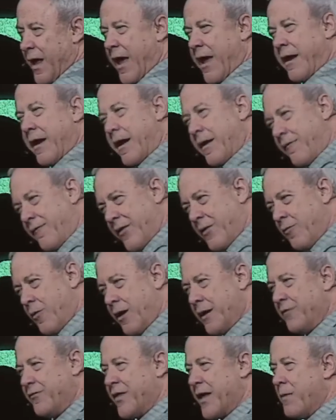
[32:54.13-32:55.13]
and every
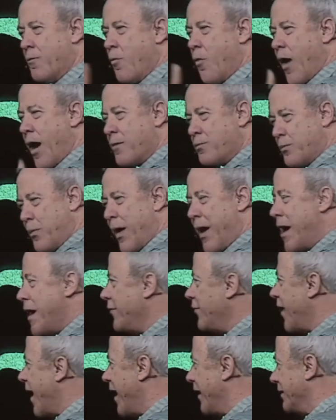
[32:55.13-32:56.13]
one of them walked
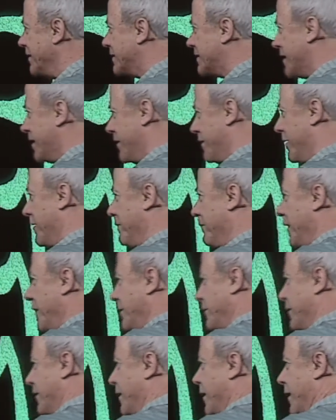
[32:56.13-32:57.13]
by that and said i'm
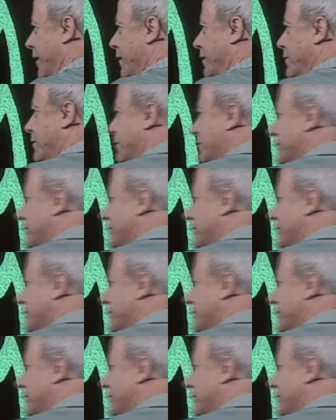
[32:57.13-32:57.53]
not doing that